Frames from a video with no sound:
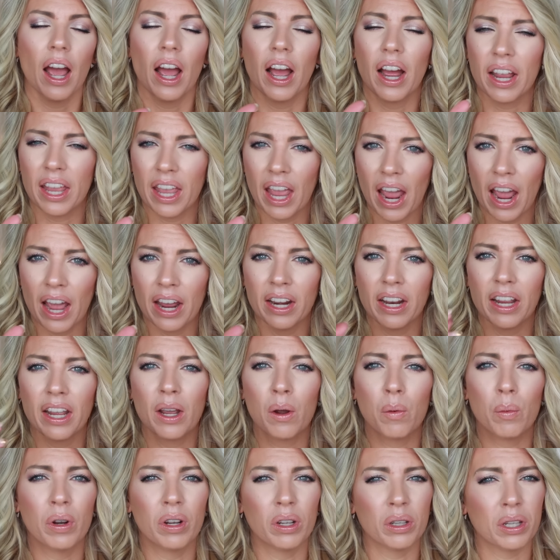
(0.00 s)
Again,
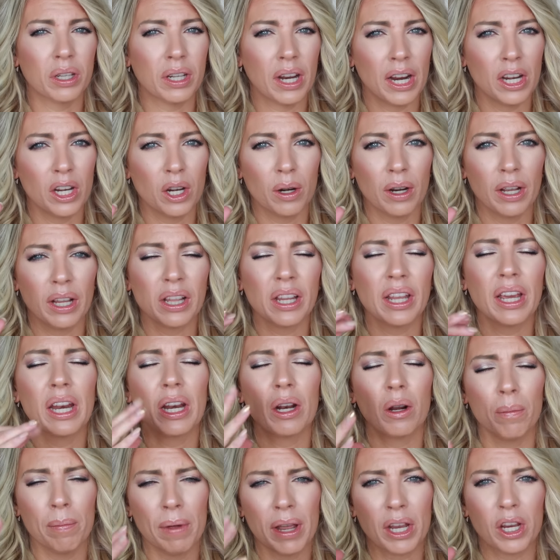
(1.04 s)
it will stain your,
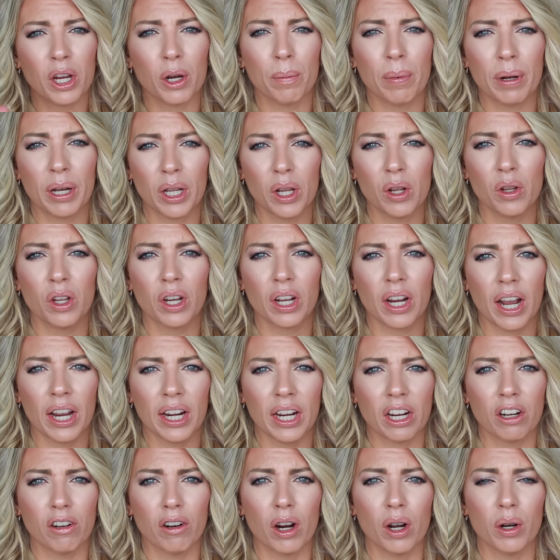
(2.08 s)
it'll make your pillow look
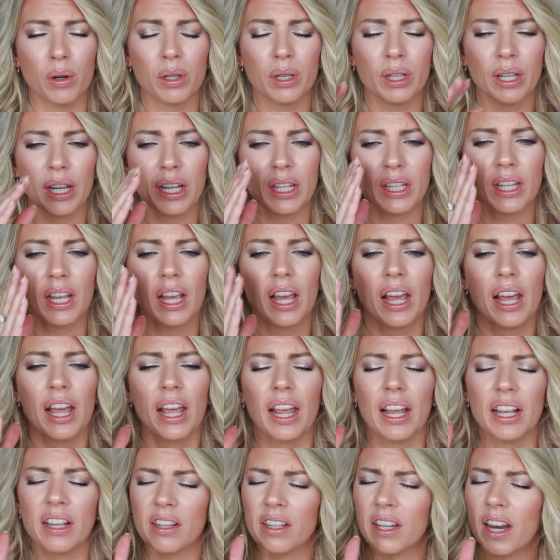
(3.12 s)
kind of gross. It's
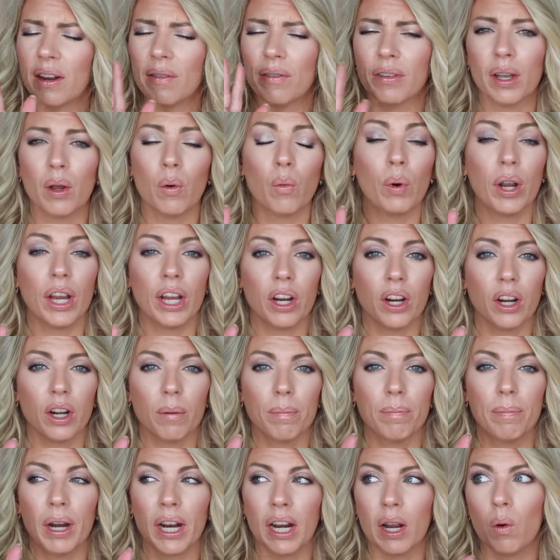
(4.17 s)
definitely
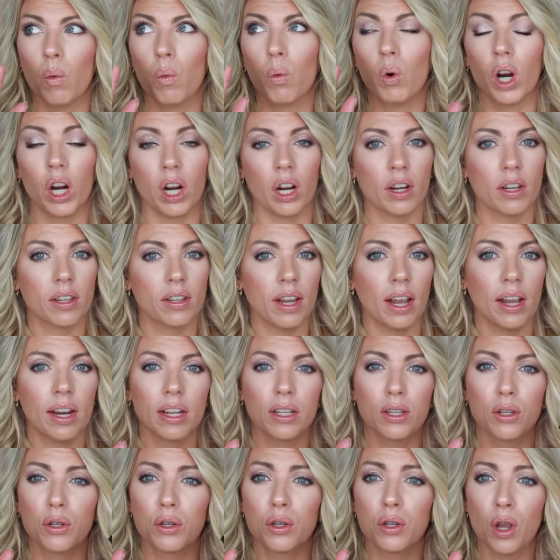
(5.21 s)
weird, but it works and
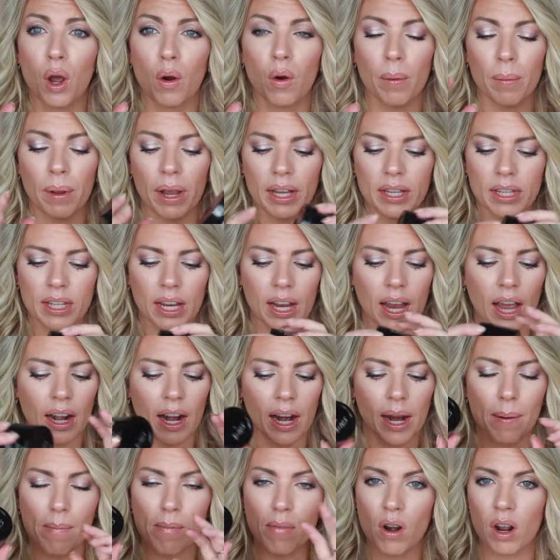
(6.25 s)
it's so amazing. And
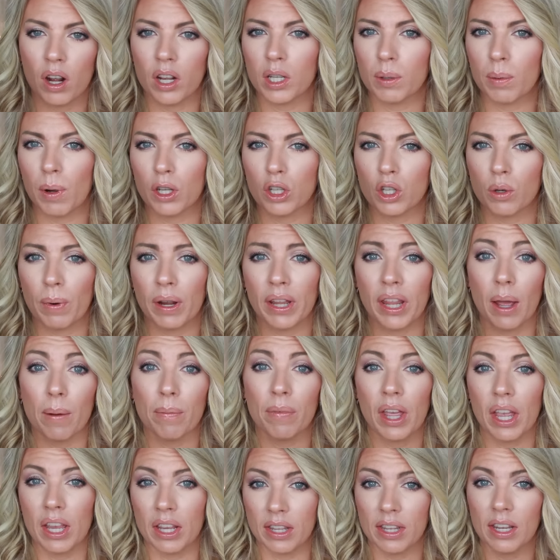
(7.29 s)
I am not sponsored by
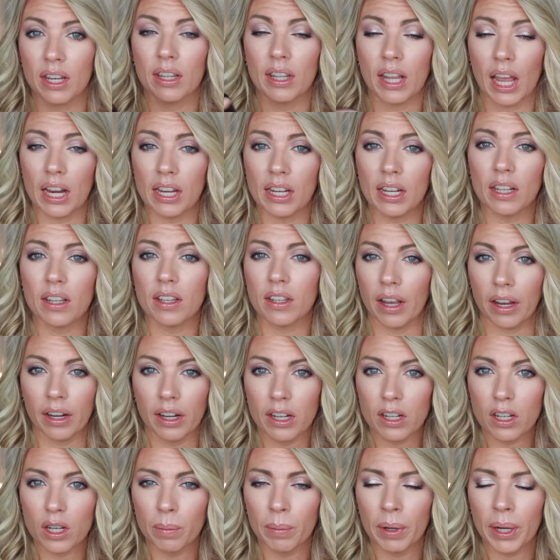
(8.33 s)
them. They did send
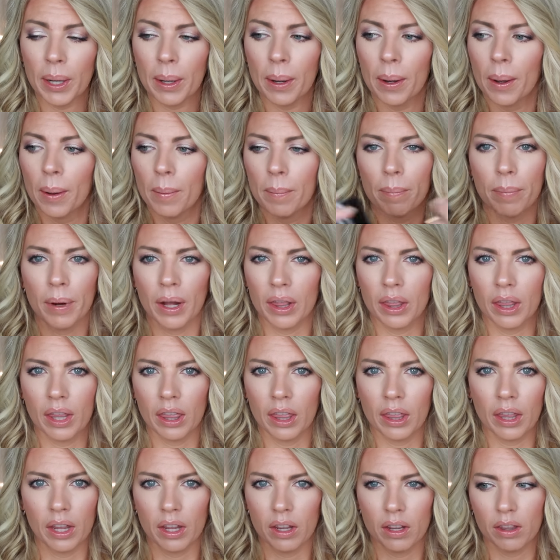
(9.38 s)
it to me, but
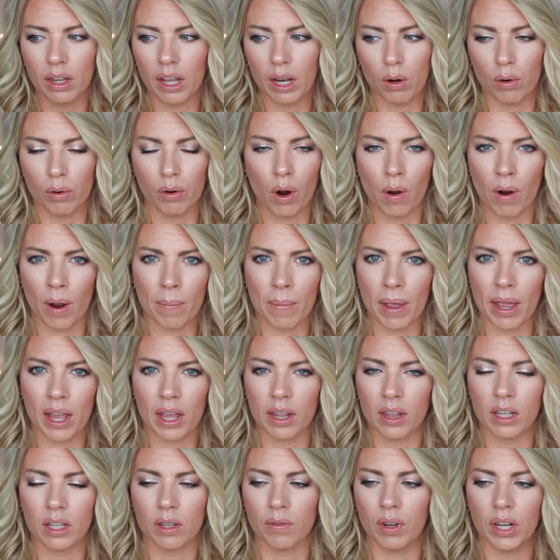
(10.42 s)
they don't know I'm
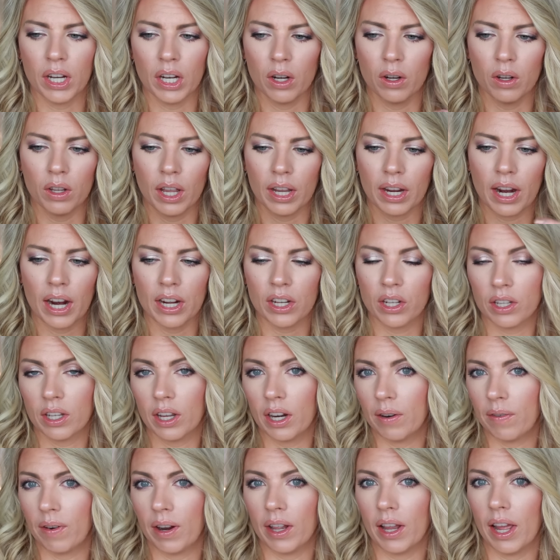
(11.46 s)
making this video. Like, I just
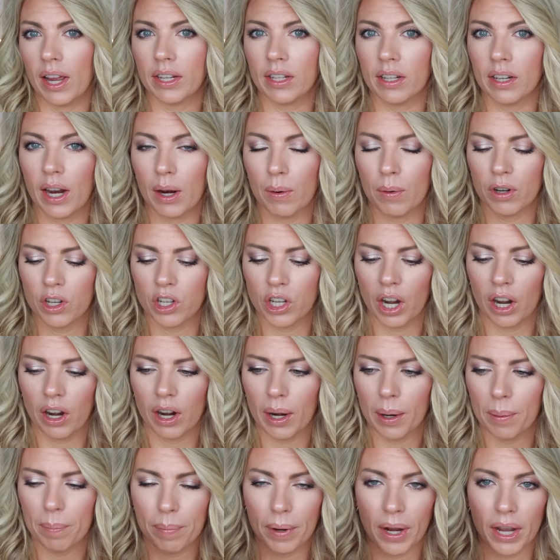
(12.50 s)
said, if I liked it, I would share
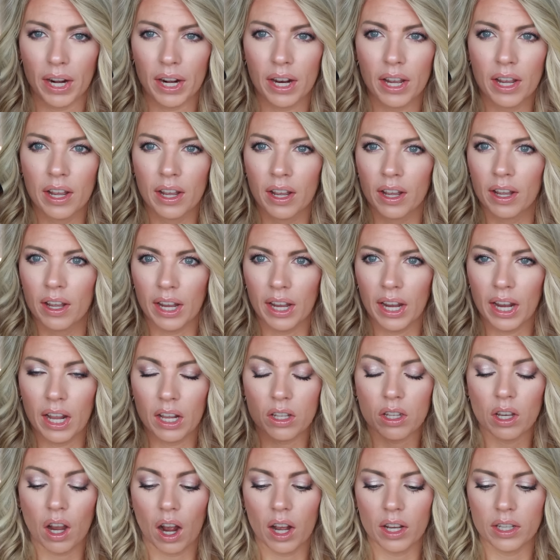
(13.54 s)
it, but
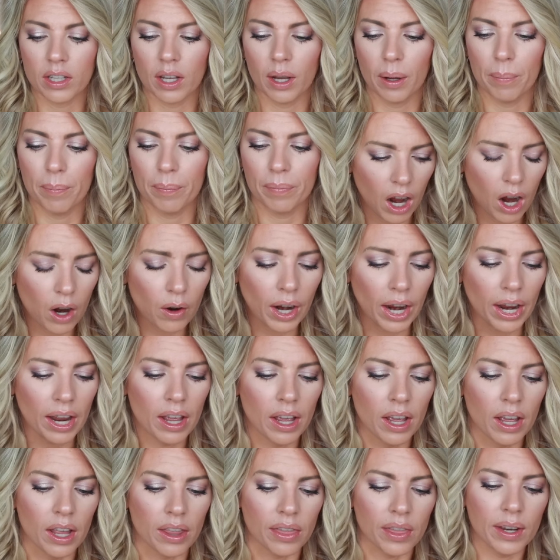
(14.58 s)
it's awesome. Okay,
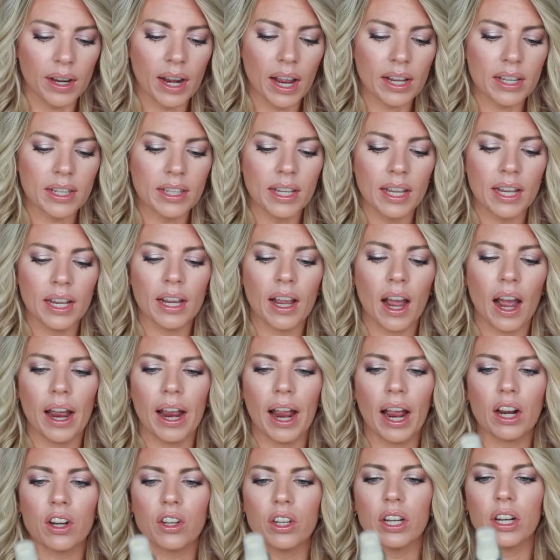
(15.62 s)
the next thing I
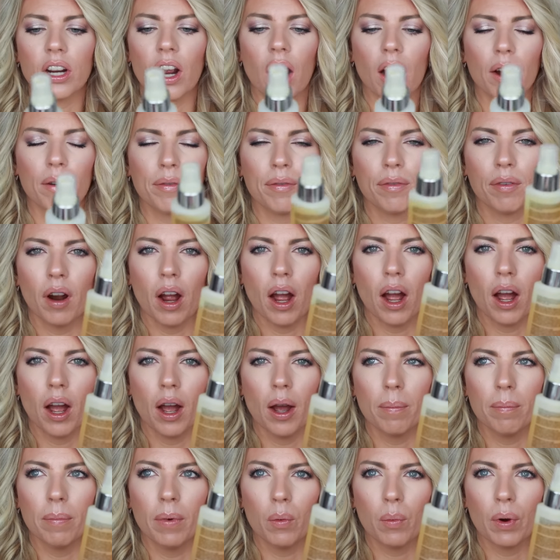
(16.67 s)
actually got
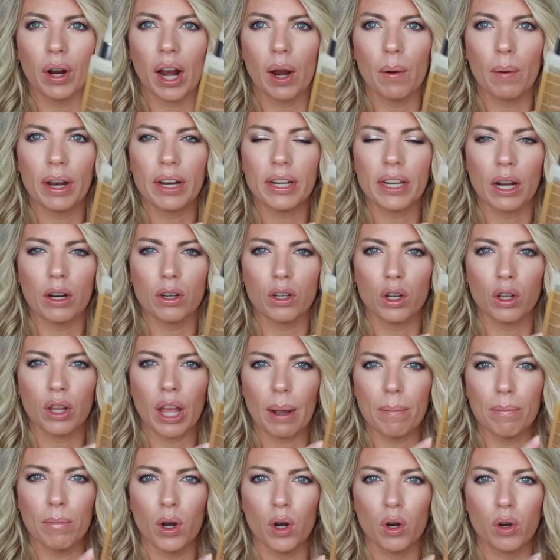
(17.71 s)
from when I went down to
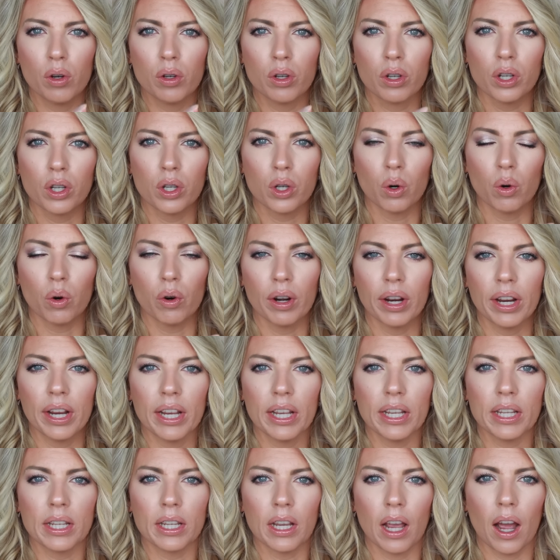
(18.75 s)
that Moj
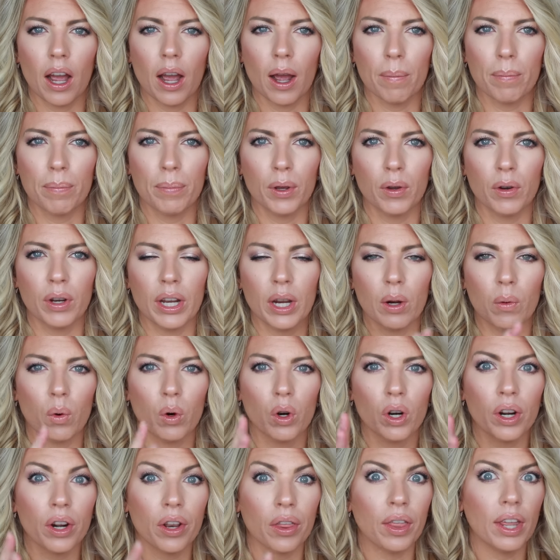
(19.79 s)
Stories beauty
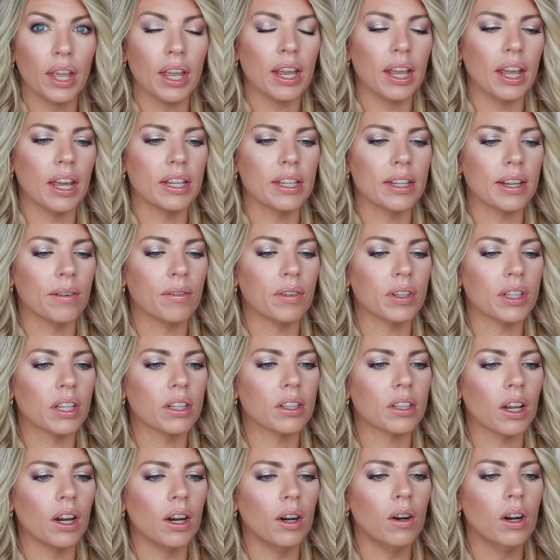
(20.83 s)
award thing in San
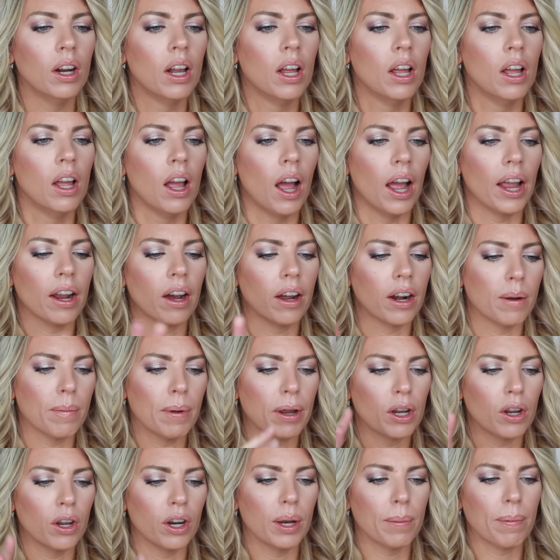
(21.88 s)
Francisco, I got in
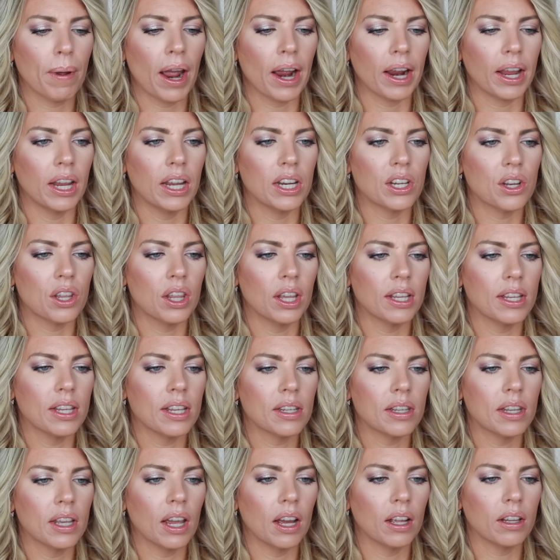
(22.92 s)
my goodie package. This
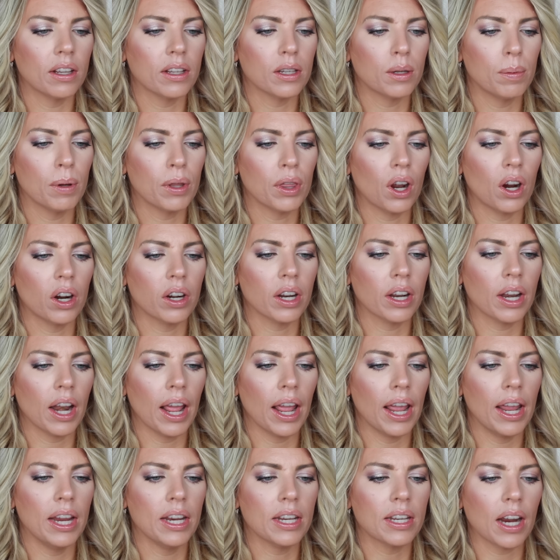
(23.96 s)
is the Elizabeth Arden
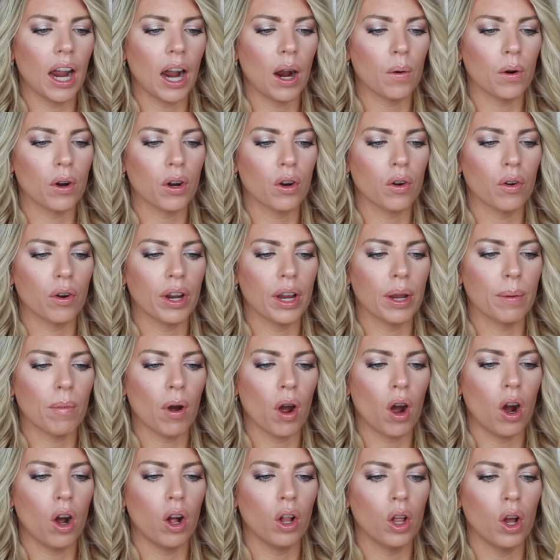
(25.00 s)
8-Hour Cream
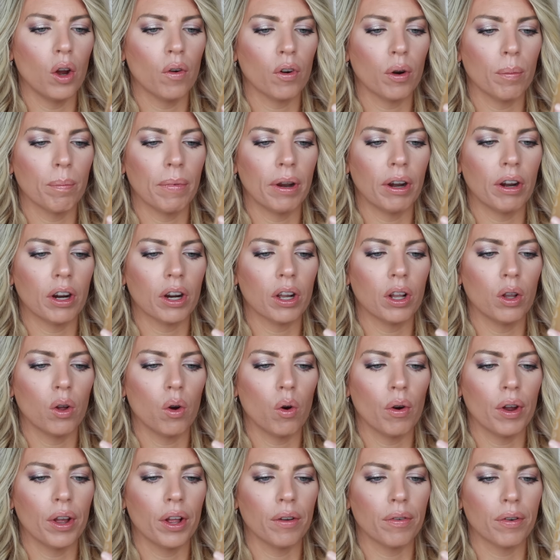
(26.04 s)
All Over Miracle
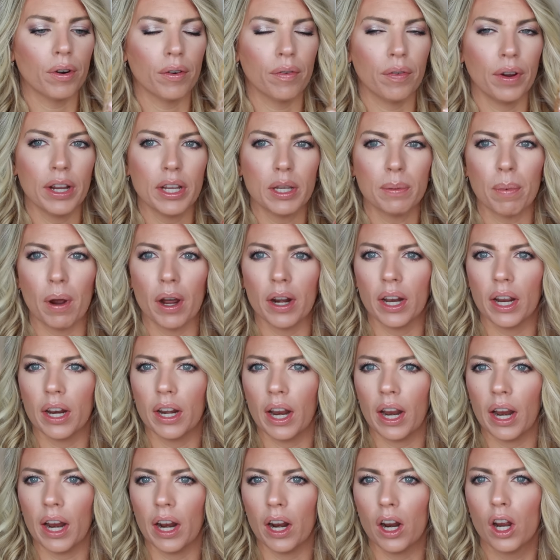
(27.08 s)
Oil for face, body, and
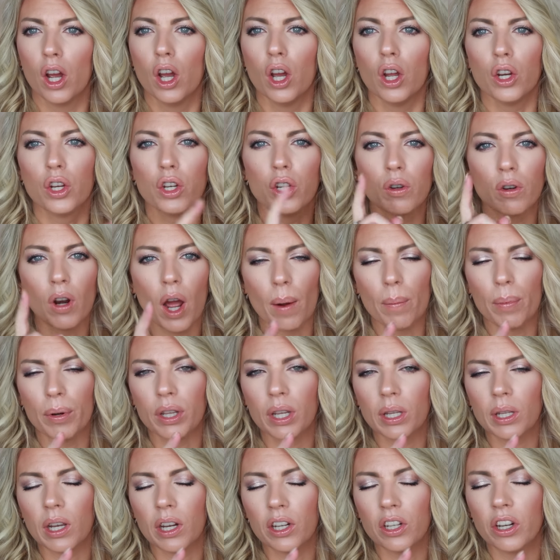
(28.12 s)
hair. Do not put
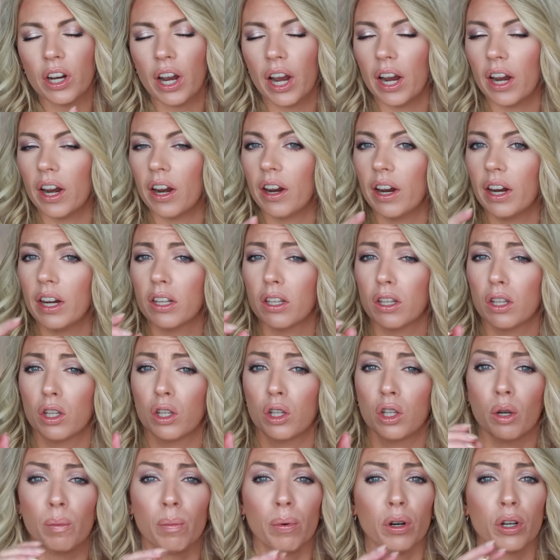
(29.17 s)
this on your hair. It is
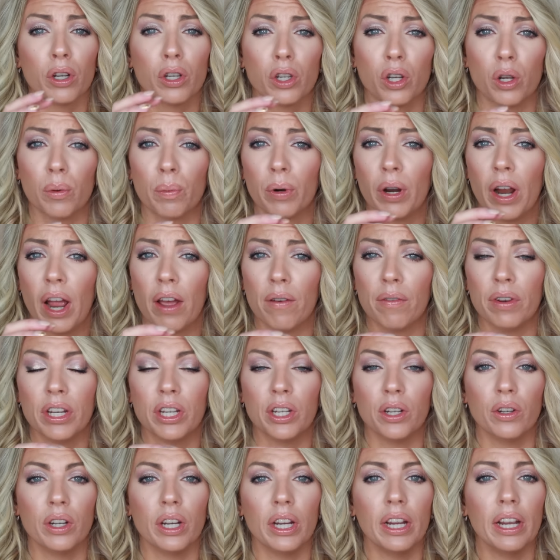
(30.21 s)
super, super heavy
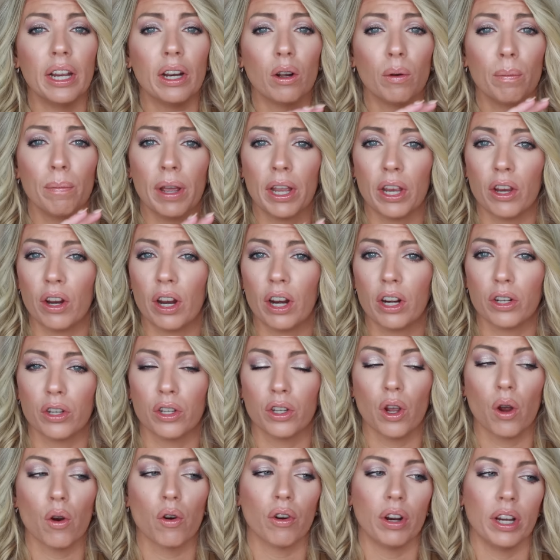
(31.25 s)
duty. It'll make your hair
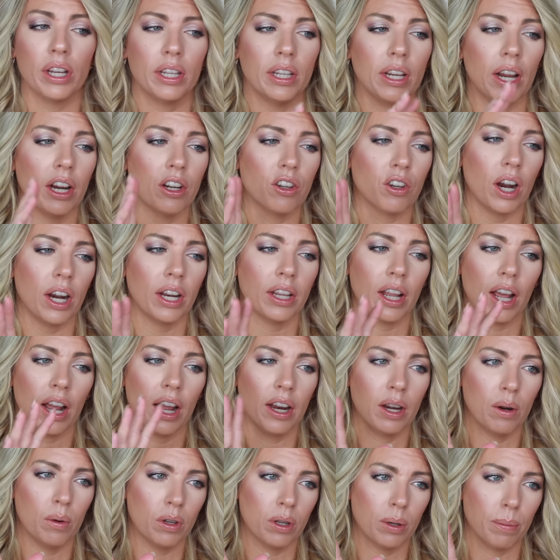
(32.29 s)
so greasy. I tried that
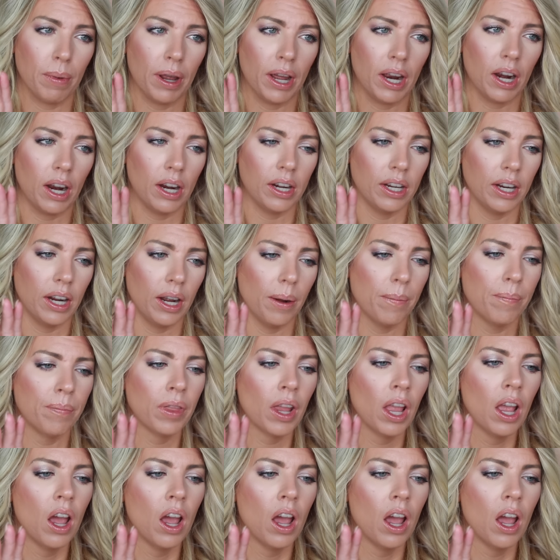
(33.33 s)
and it was a bad idea.